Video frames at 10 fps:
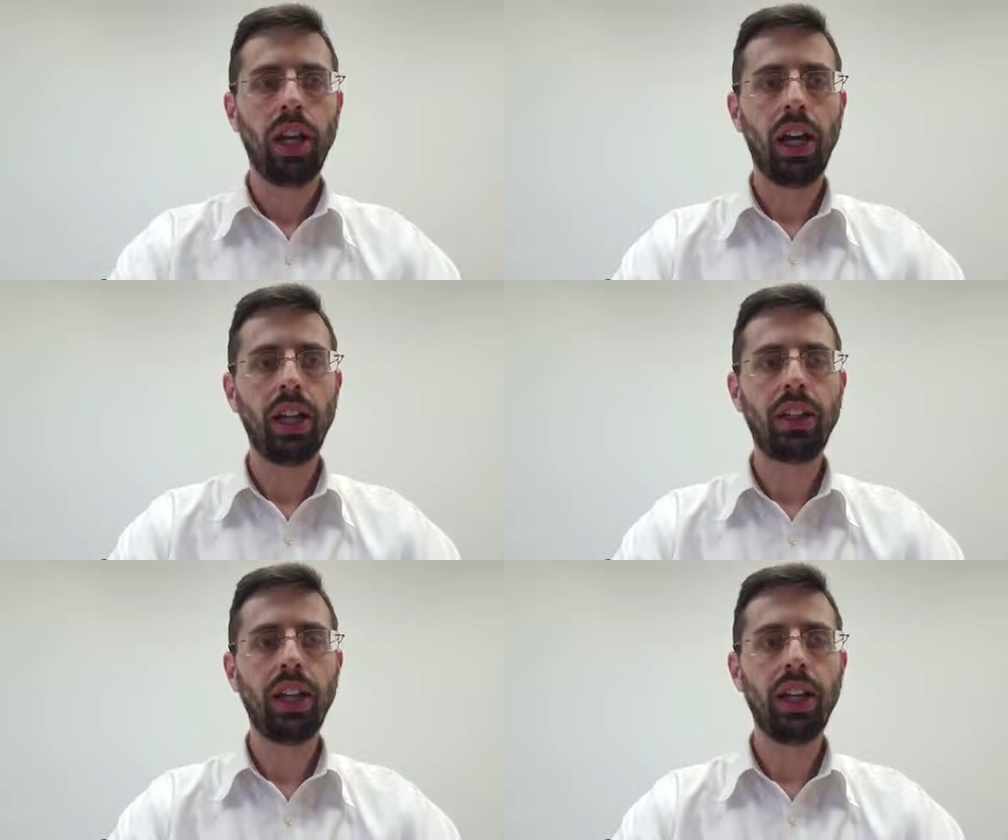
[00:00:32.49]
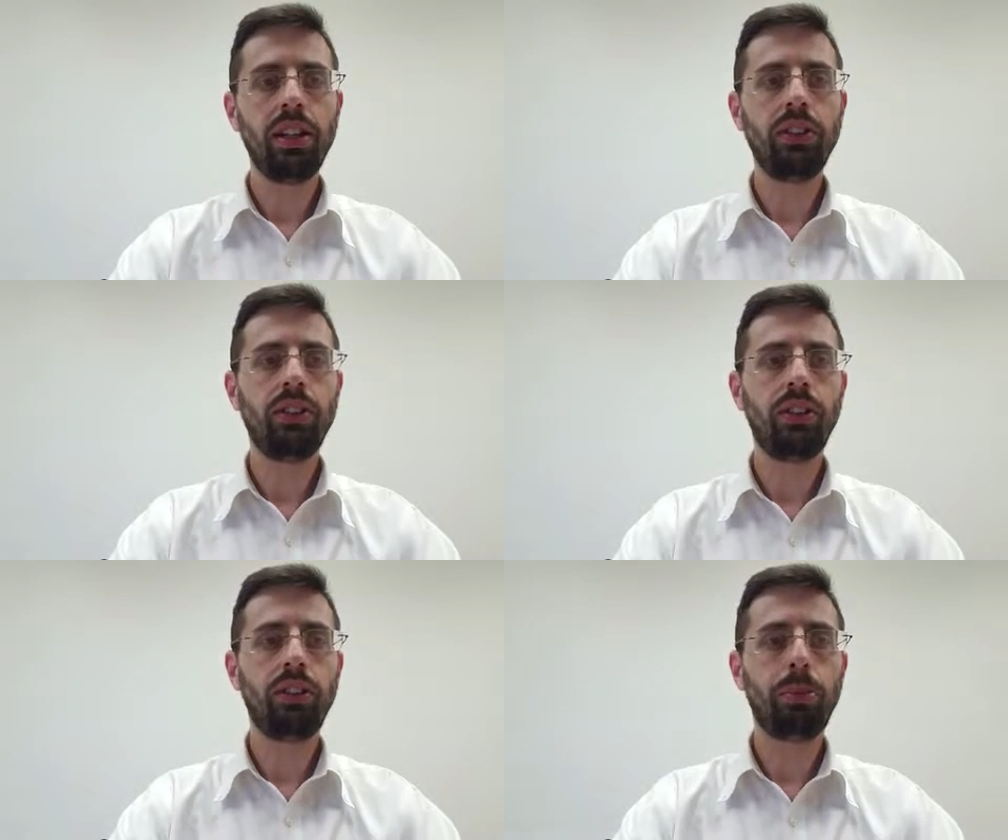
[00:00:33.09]
And at the end
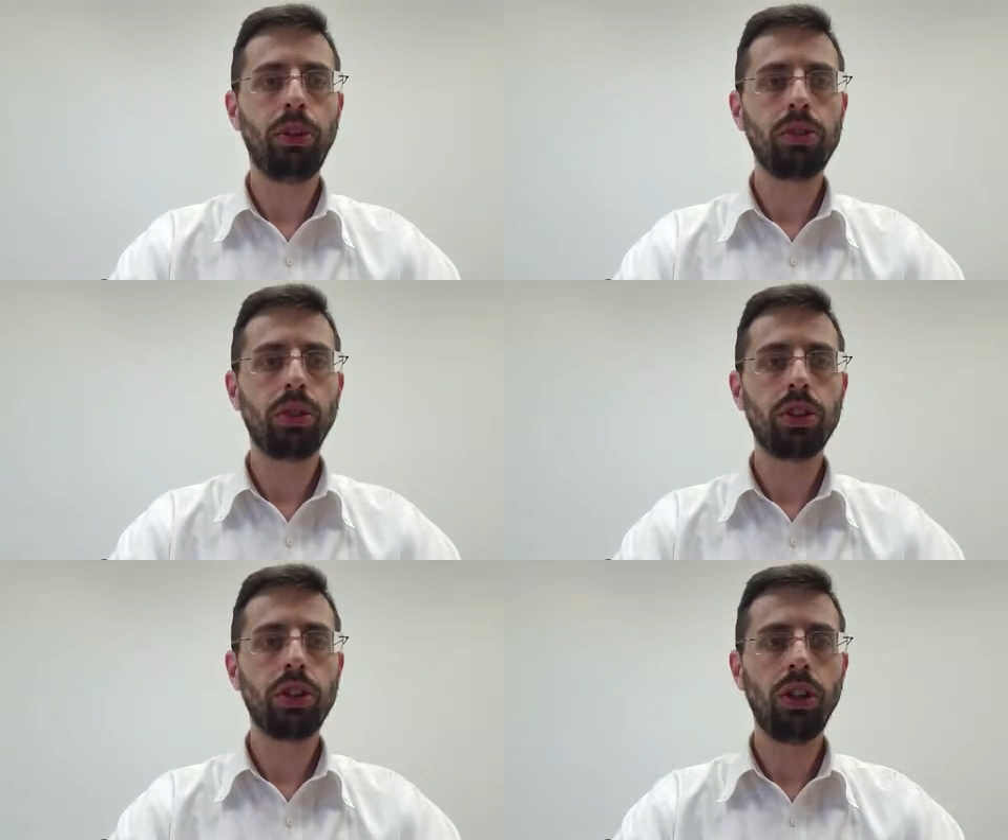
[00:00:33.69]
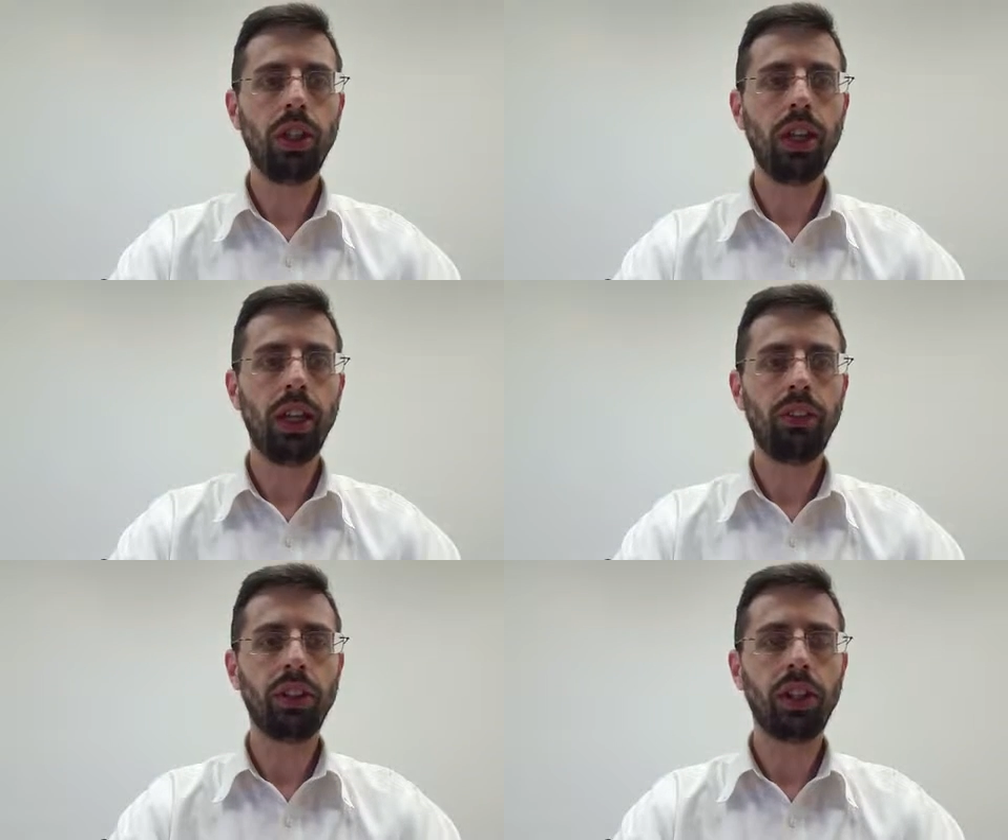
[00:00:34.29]
of his spiritual journey,
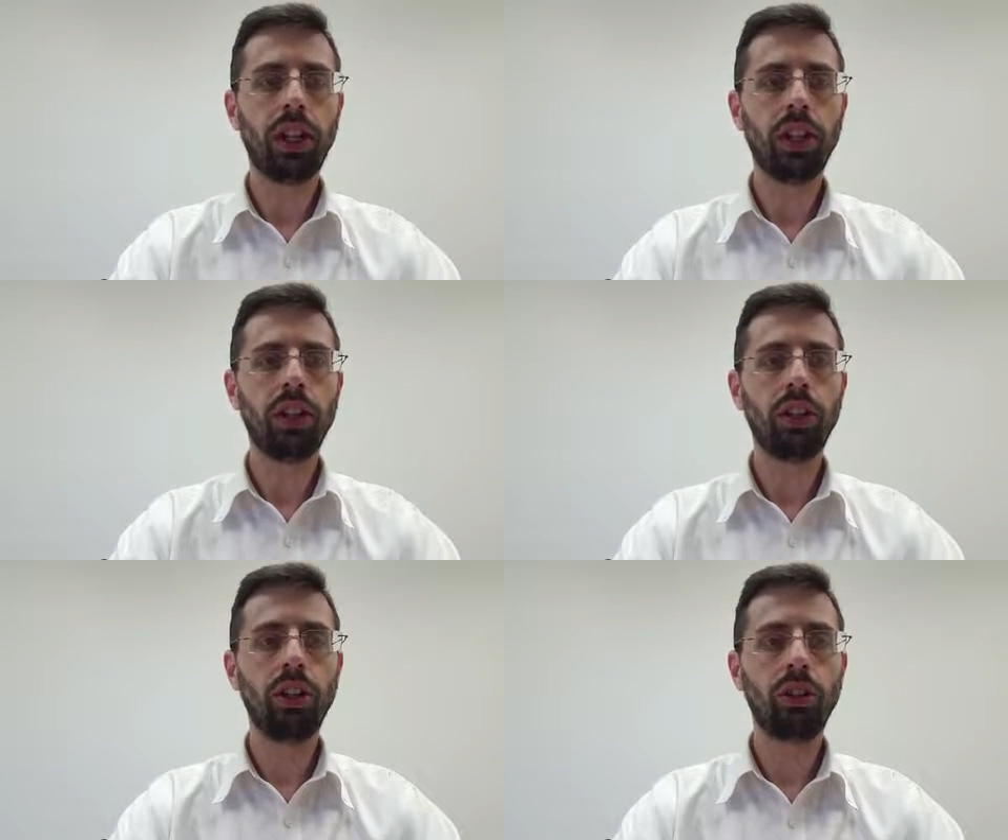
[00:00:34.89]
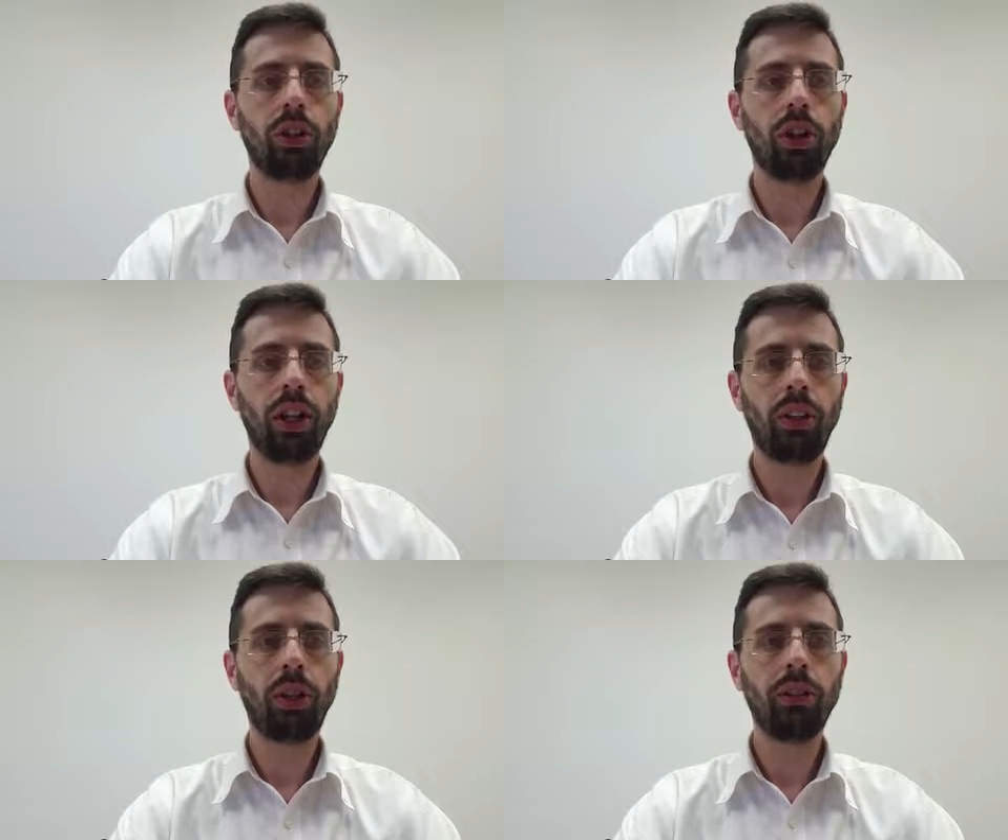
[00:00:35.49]
he has to cut his
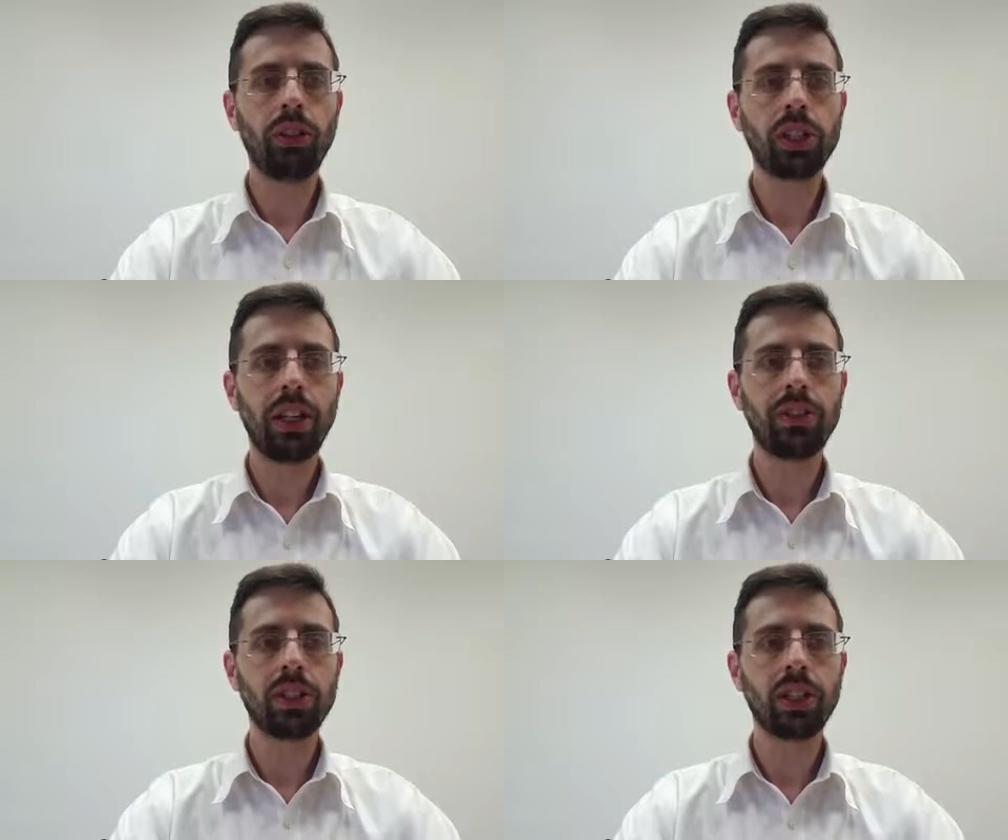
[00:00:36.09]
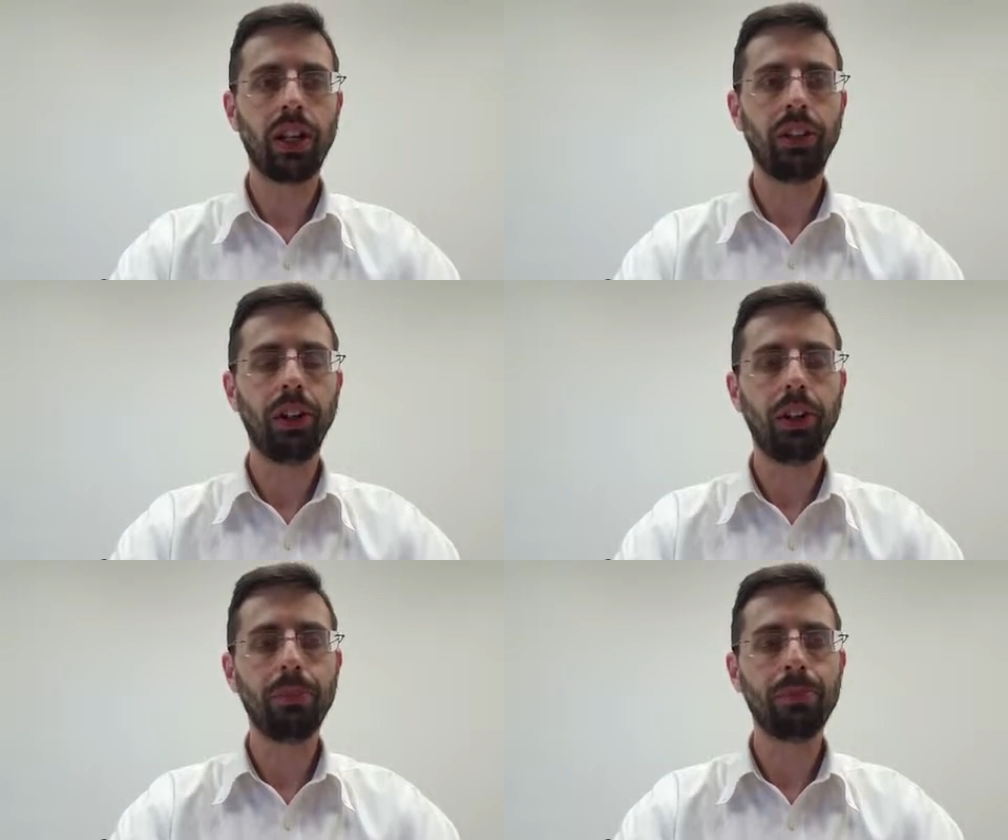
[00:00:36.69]
hair off and shave his entire
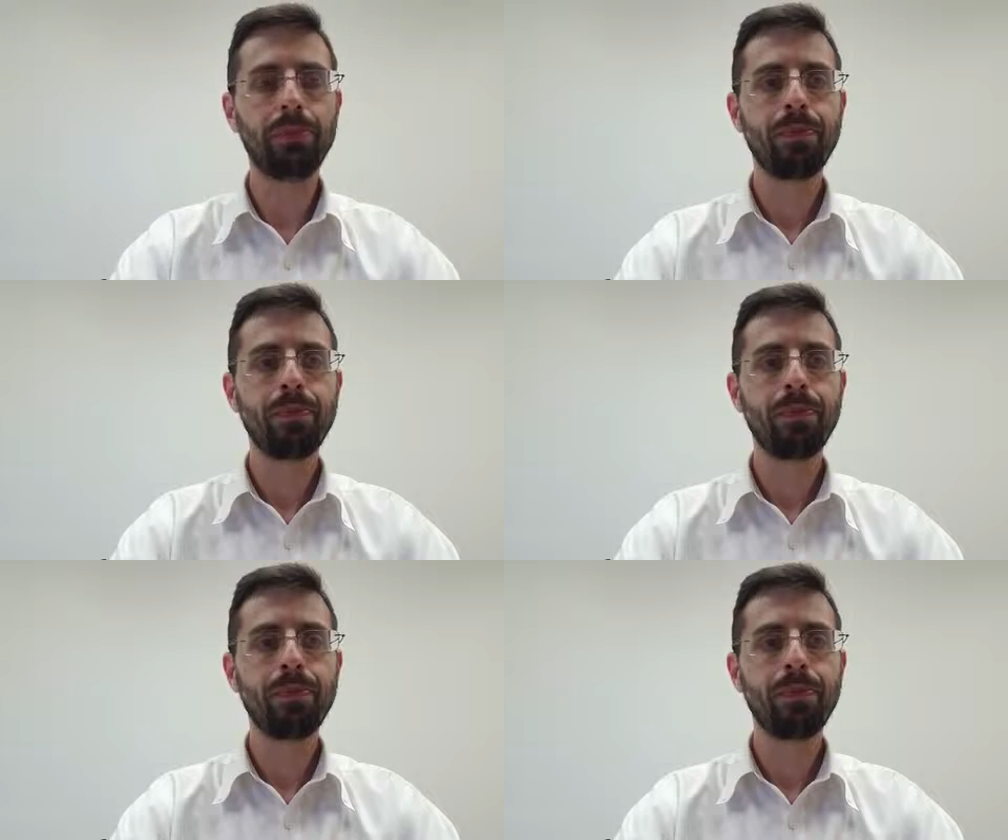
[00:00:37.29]
head.